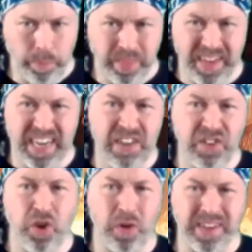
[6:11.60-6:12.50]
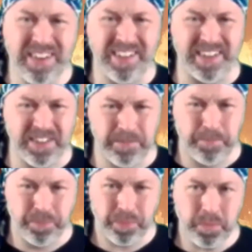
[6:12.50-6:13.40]
I never got into this
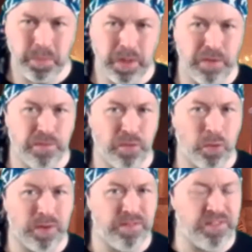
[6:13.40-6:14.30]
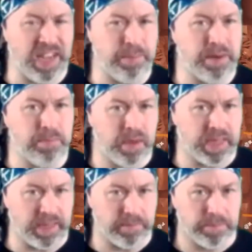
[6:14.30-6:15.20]
for fame and
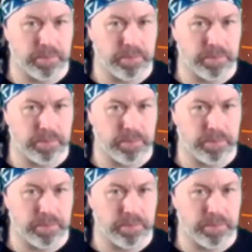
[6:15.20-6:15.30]
money.